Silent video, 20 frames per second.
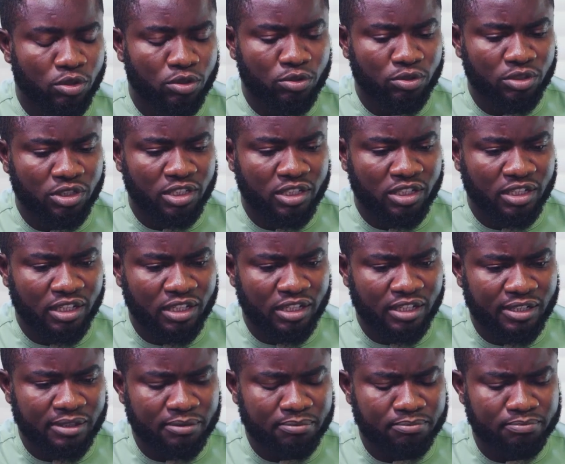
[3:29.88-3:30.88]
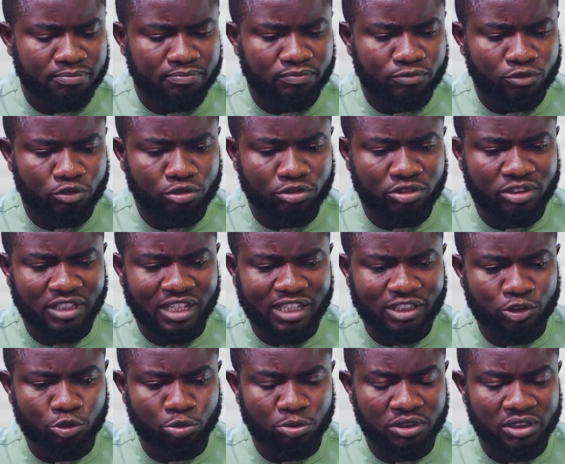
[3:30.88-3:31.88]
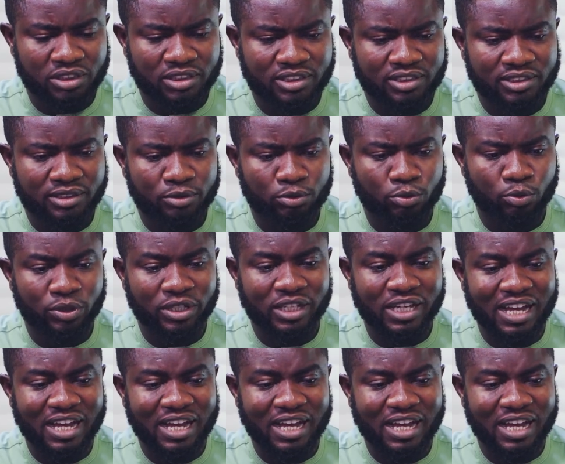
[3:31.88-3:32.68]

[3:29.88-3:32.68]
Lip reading: Okay, to start with, we